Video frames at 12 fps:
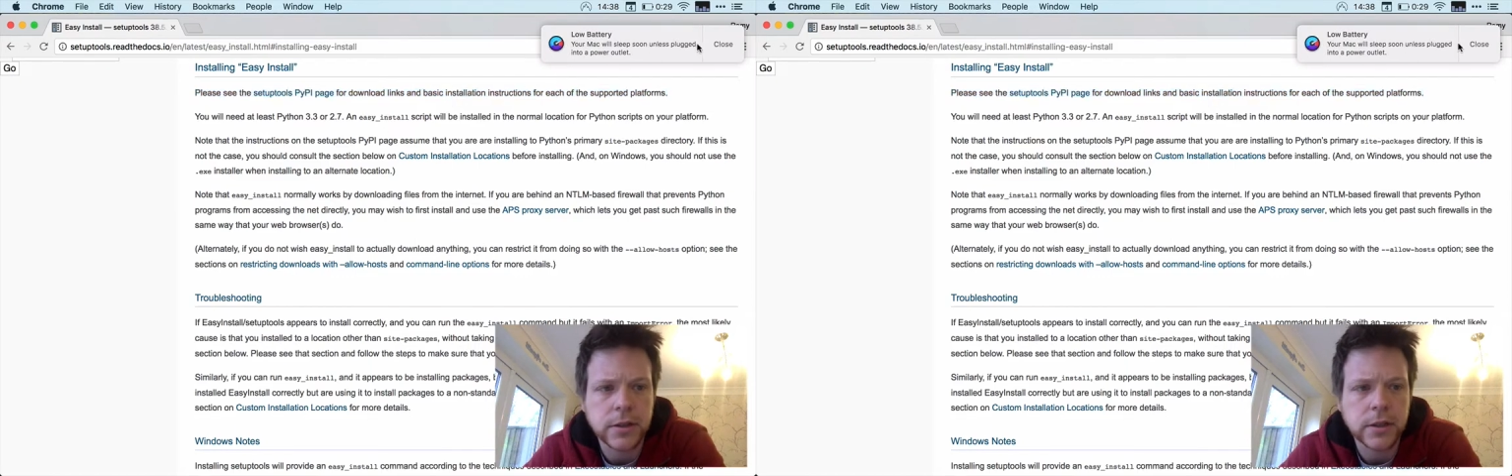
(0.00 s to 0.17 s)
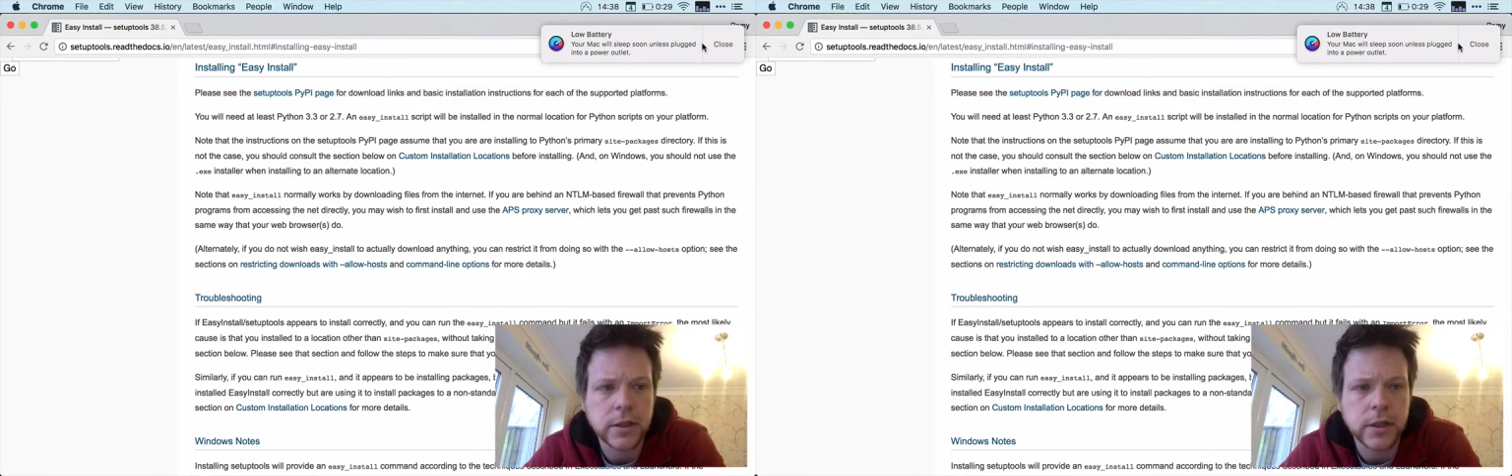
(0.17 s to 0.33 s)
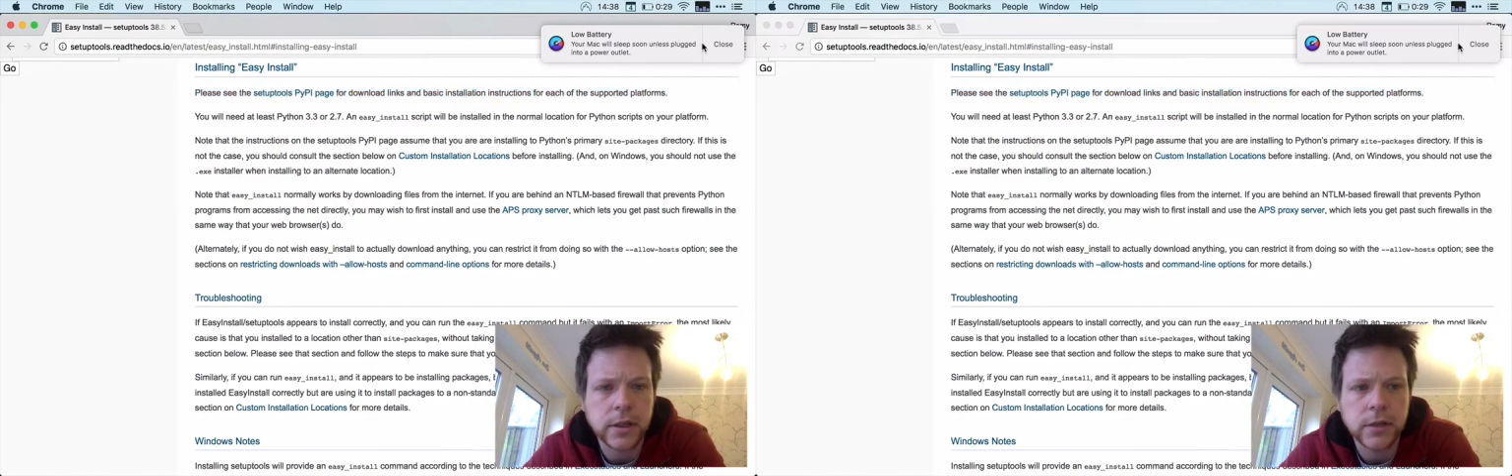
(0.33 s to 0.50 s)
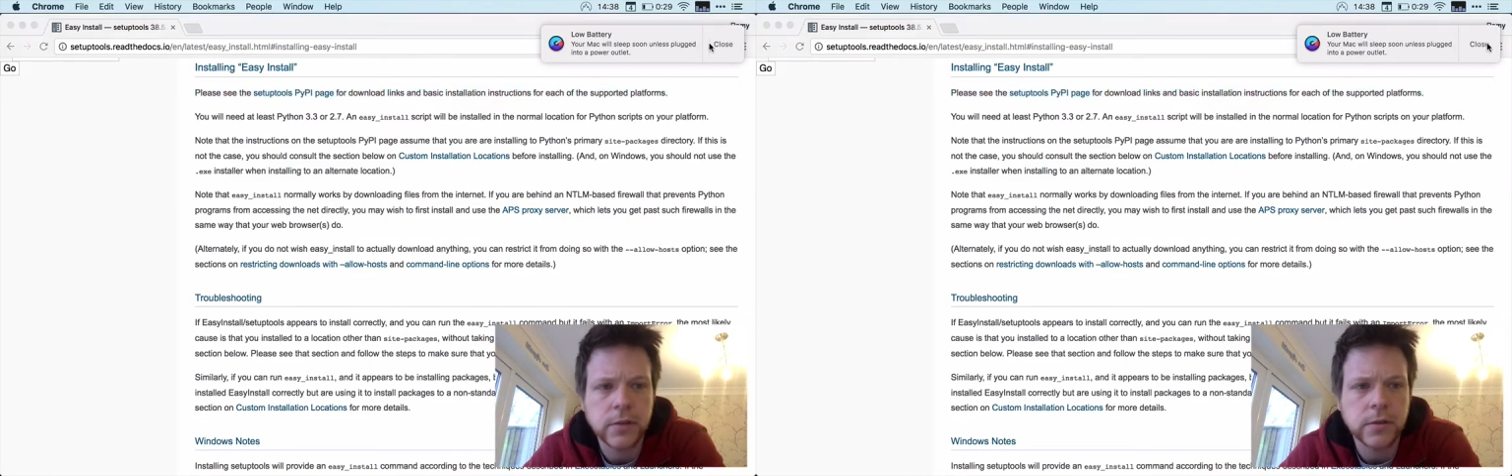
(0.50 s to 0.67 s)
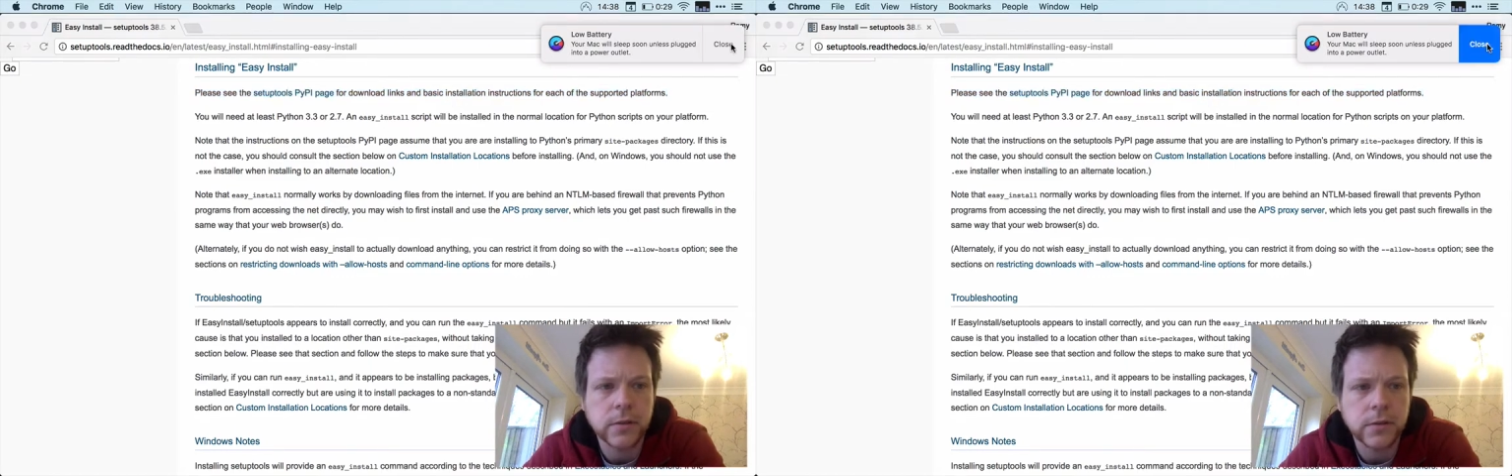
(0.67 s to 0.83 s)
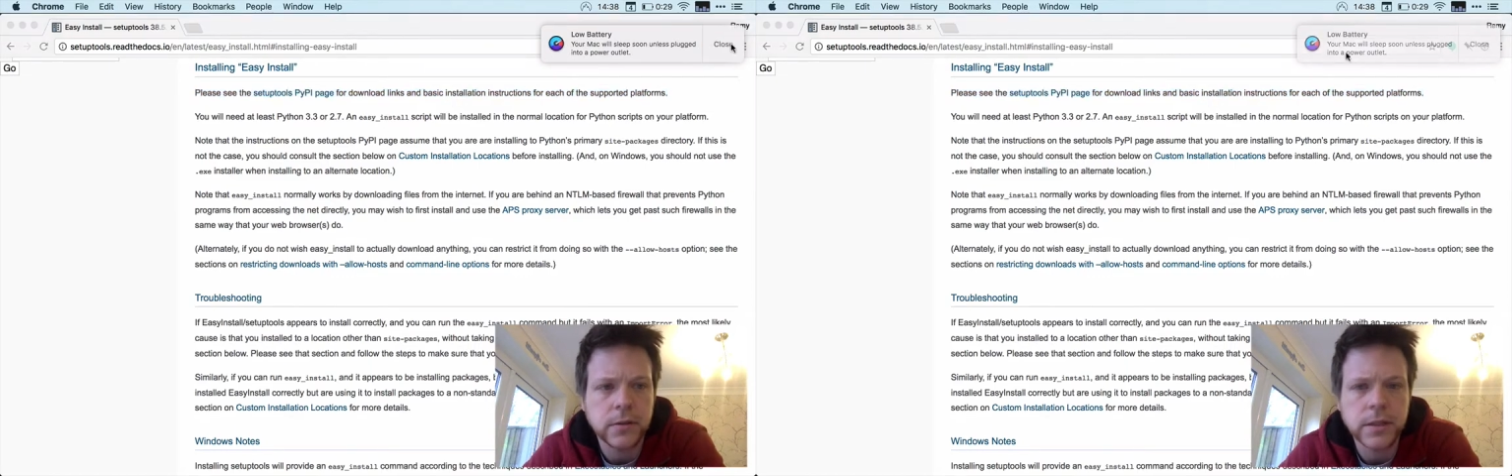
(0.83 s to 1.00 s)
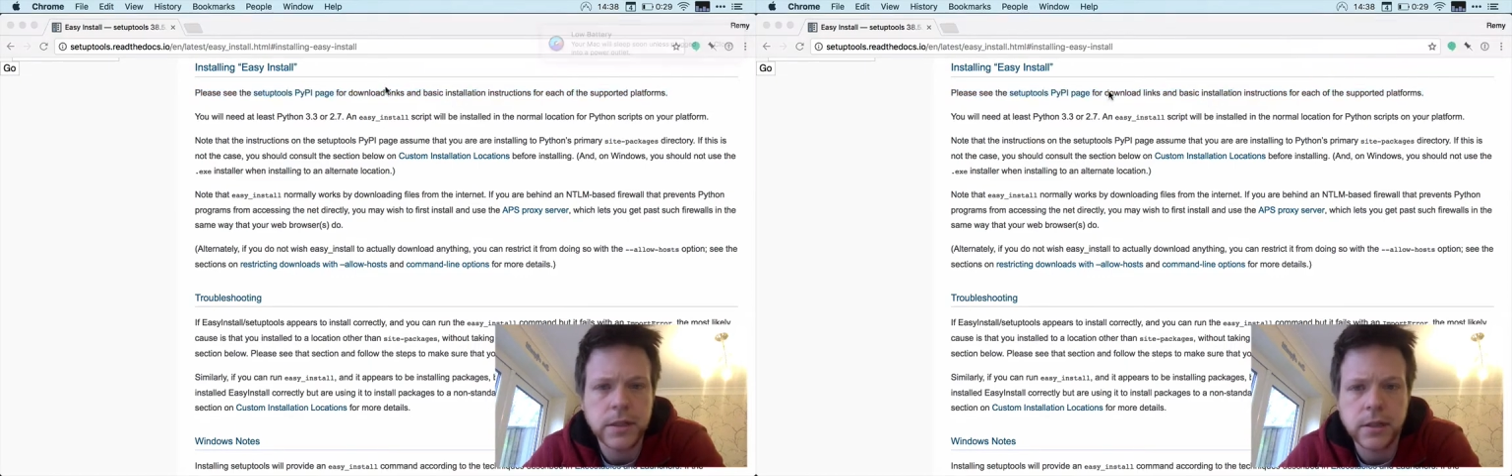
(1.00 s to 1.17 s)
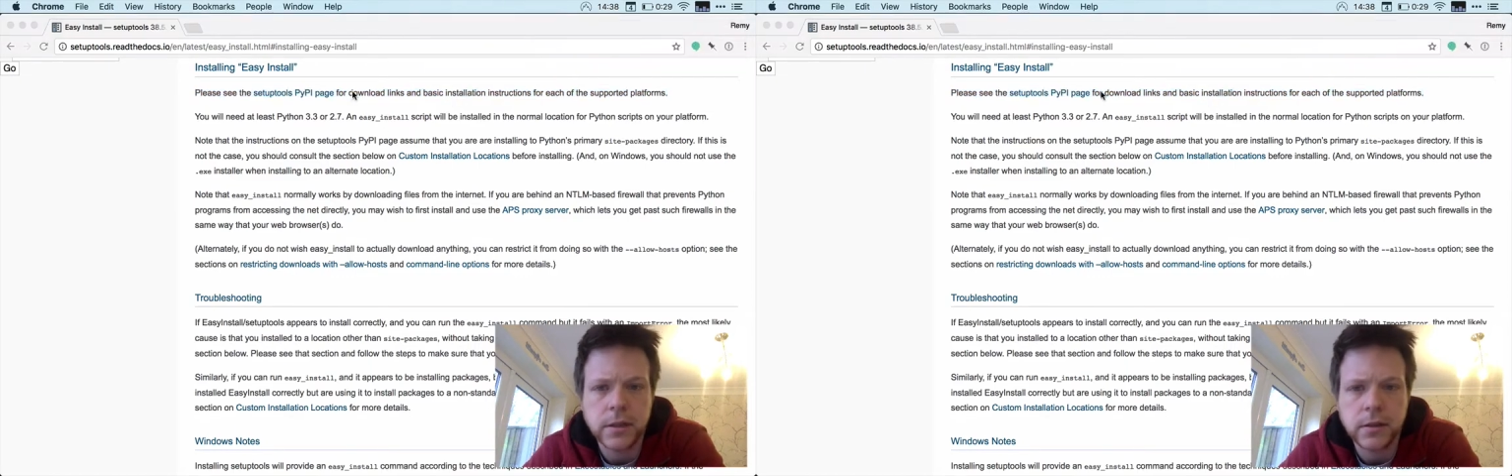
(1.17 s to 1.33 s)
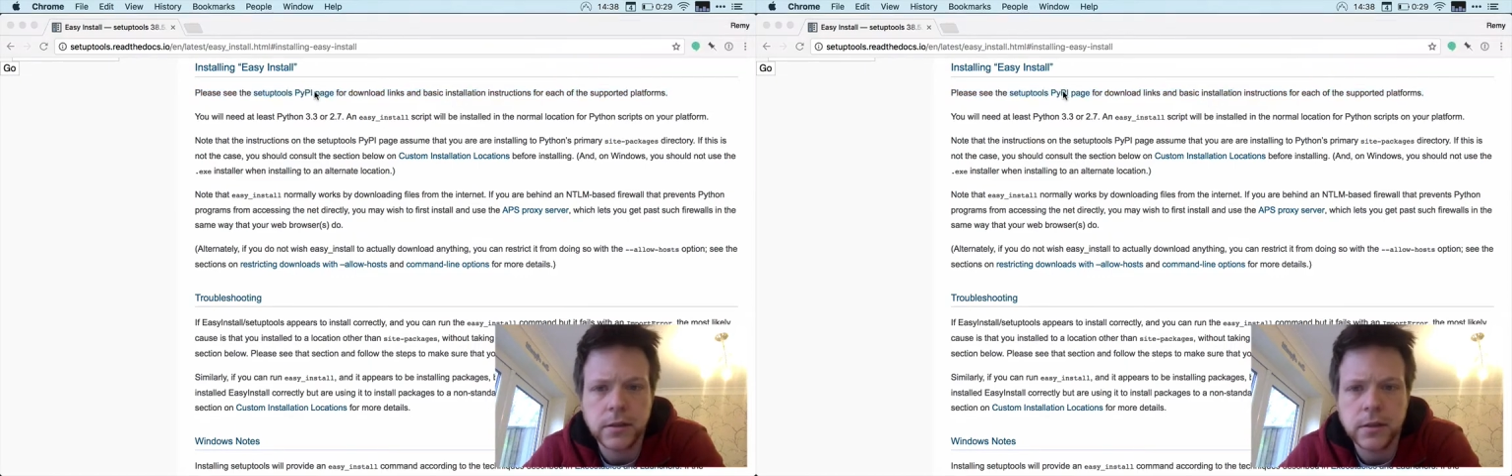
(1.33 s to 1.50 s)
Okay, cool.
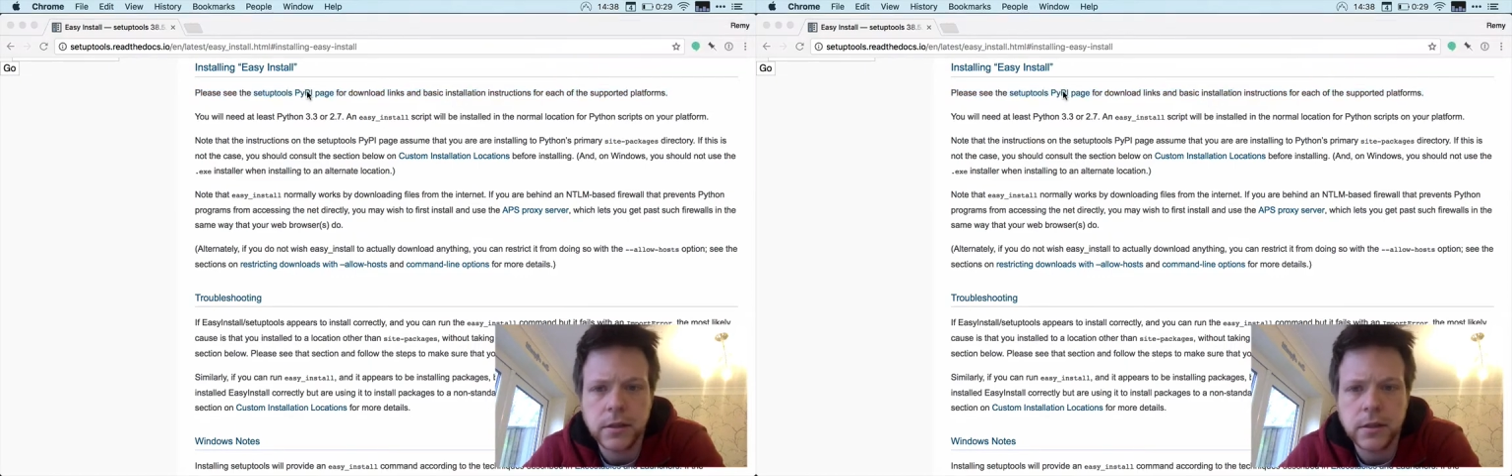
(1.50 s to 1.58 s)
So,